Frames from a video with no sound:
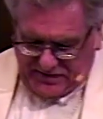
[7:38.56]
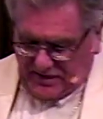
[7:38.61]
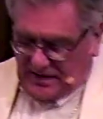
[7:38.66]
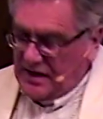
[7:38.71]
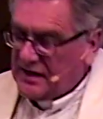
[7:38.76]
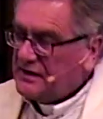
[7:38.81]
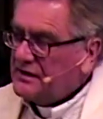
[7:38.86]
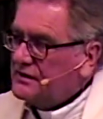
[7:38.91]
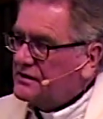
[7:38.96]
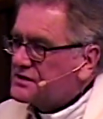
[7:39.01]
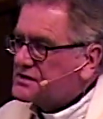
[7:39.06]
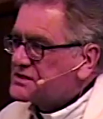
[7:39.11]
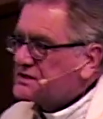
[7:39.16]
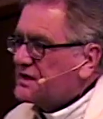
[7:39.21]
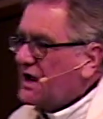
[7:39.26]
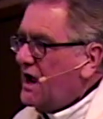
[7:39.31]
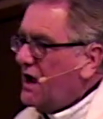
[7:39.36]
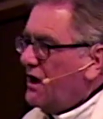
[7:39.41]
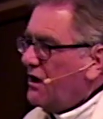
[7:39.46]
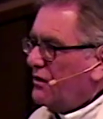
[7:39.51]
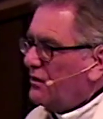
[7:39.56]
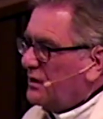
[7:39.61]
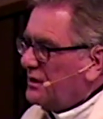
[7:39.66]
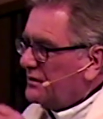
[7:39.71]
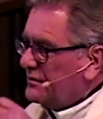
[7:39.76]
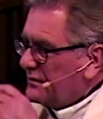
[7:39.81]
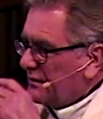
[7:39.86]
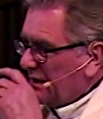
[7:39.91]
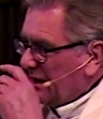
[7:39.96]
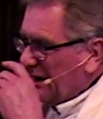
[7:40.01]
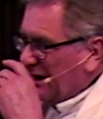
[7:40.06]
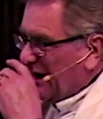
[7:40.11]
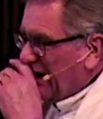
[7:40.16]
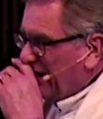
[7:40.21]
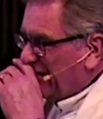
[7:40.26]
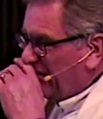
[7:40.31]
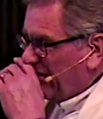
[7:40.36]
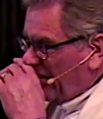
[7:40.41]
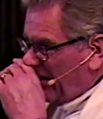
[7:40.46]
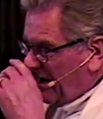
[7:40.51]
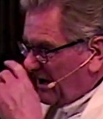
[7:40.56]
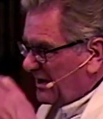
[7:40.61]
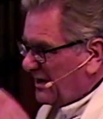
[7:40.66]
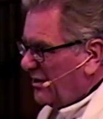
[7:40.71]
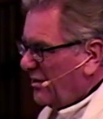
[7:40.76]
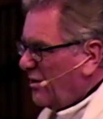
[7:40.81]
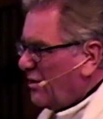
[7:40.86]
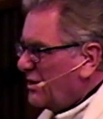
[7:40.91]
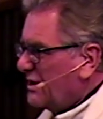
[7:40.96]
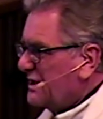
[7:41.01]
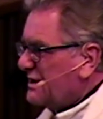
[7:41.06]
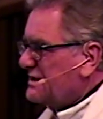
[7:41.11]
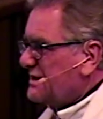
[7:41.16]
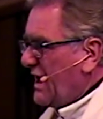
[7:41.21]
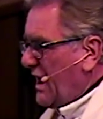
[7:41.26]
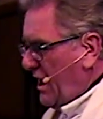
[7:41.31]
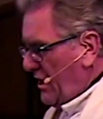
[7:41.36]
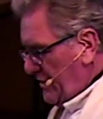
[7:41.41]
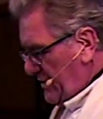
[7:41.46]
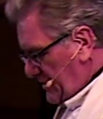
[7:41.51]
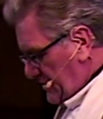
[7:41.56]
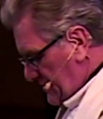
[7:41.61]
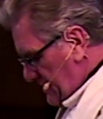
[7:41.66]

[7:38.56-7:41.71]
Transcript: And in the style of, of our old Italian